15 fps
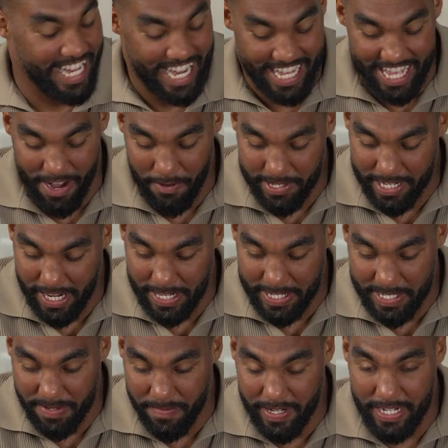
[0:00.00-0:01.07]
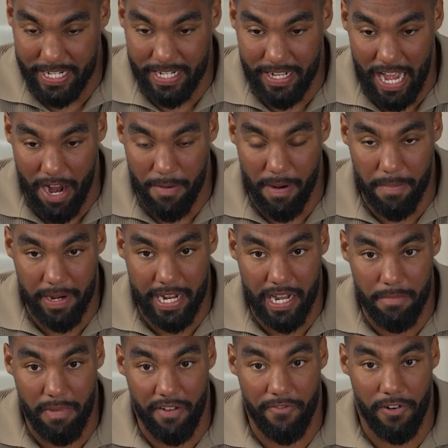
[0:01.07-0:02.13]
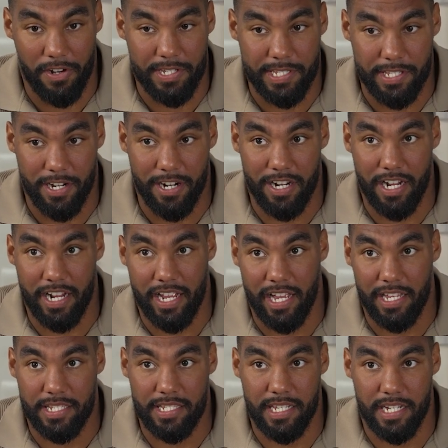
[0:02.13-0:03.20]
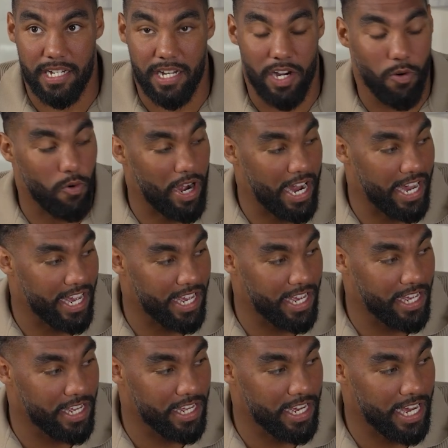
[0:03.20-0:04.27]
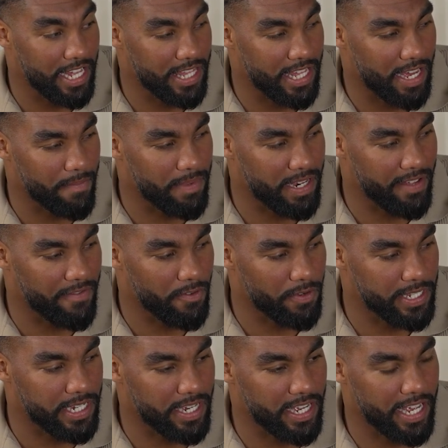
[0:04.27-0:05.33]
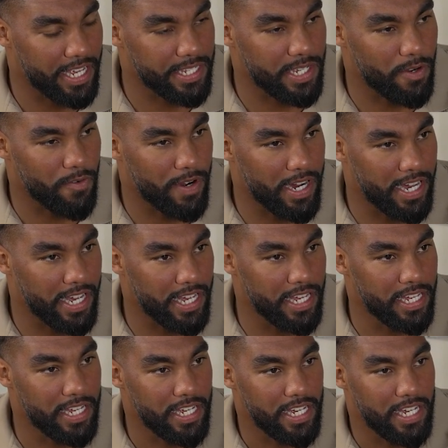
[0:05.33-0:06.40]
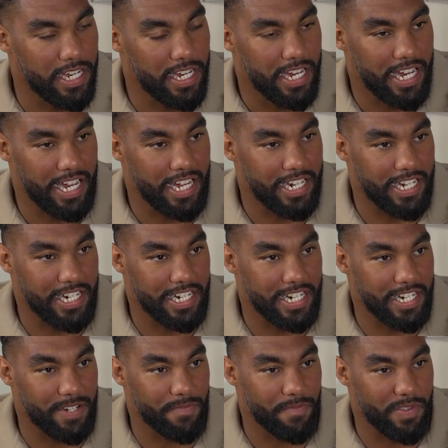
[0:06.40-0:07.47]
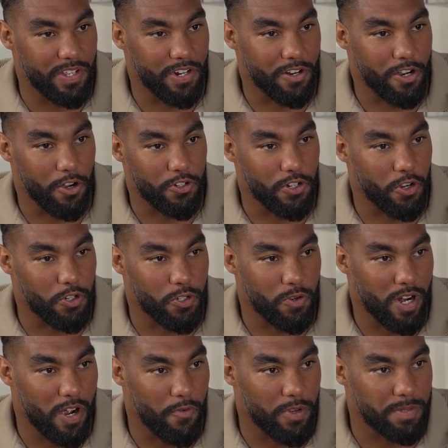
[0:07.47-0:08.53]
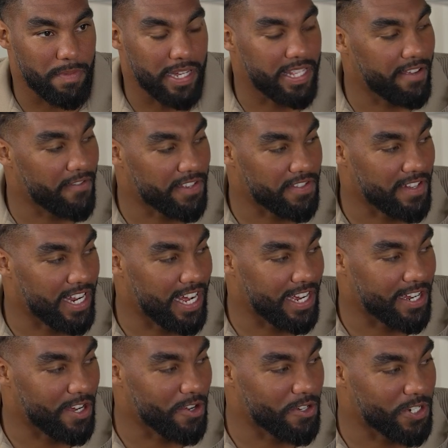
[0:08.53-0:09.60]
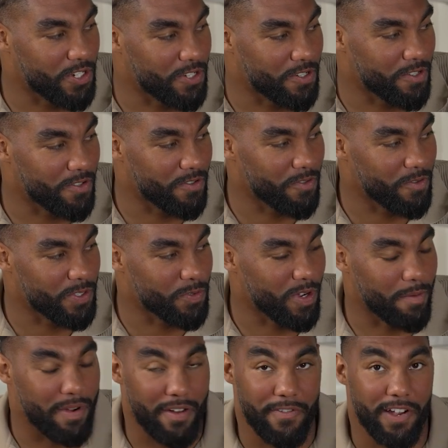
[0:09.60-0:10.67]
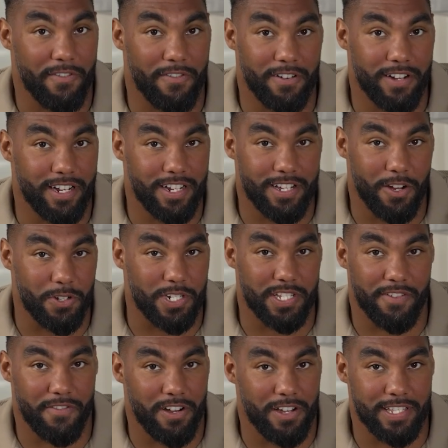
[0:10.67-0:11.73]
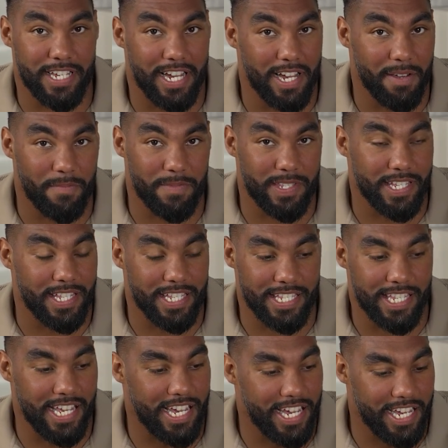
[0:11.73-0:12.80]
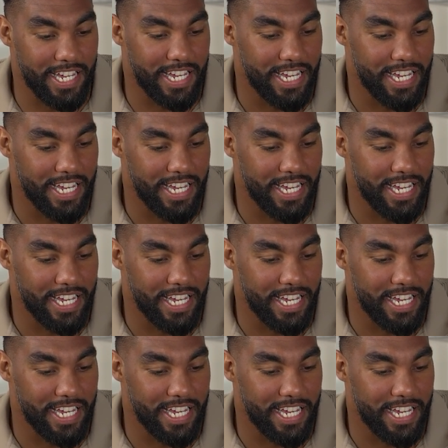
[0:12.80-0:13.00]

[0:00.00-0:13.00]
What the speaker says: Yeah, that was awesome. I remember getting my first start against Hawaii. I believe it was against Hawaii. And, Coach Ogeron was my defensive line coach, who was one of my favorite coaches of all time to this day.